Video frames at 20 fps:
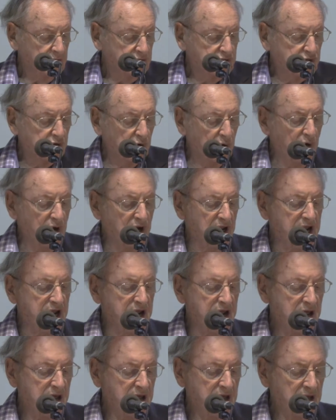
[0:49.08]

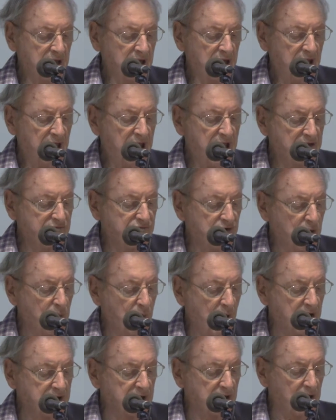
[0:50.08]
Surely
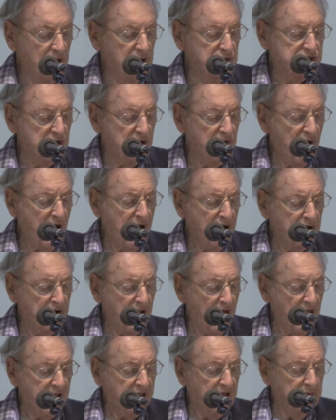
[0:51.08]
everyone goes around
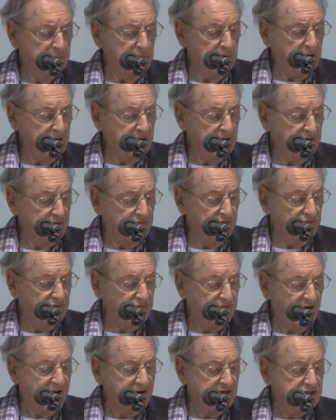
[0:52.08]
like a mere
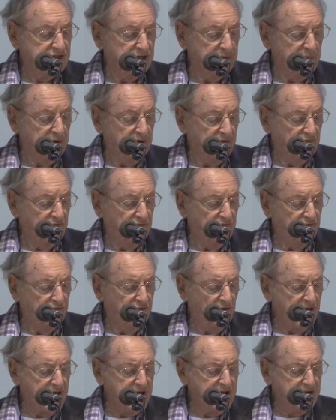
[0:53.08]
phantom. In
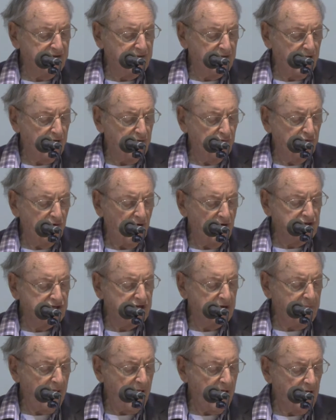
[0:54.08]
vain they
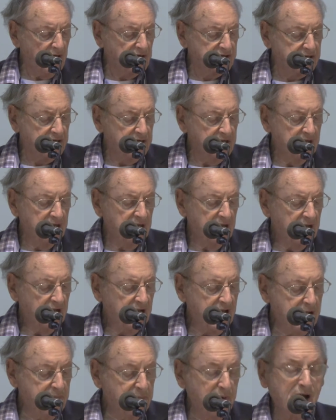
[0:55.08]
rush about,
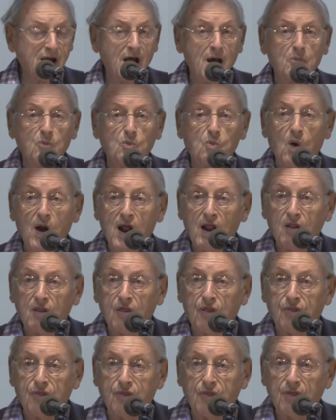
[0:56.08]
heaping up
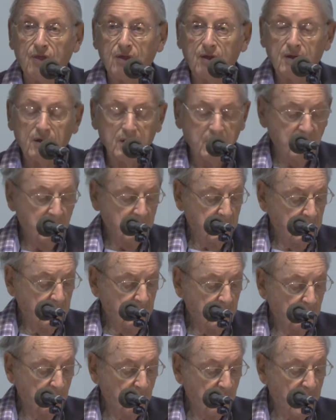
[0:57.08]
wealth
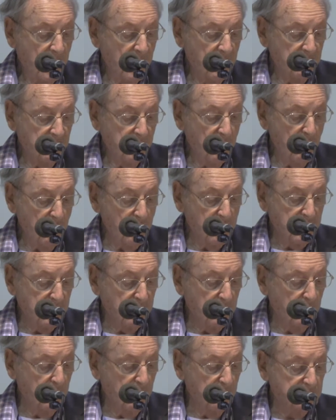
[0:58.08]
without
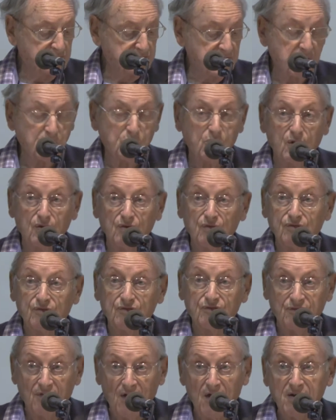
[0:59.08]
knowing whose it will
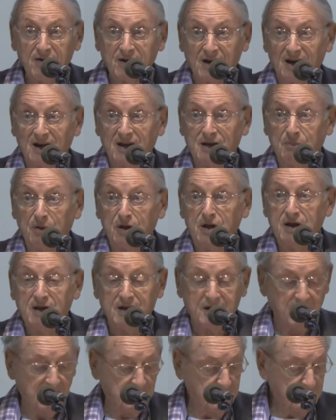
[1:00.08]
finally
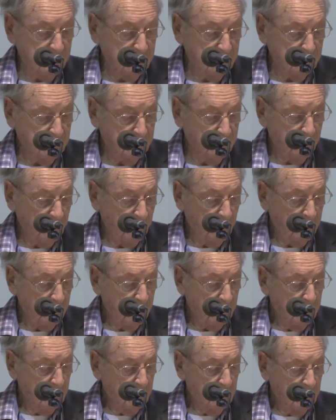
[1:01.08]
be.
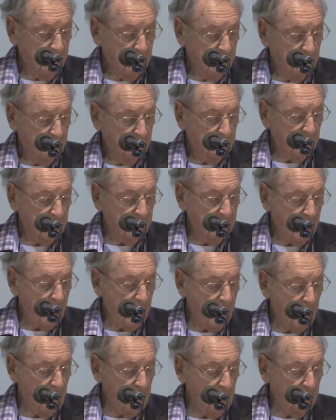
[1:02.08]
But
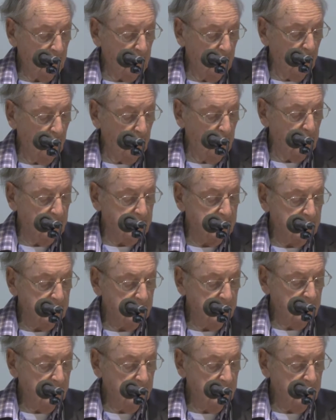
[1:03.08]
now, Lord,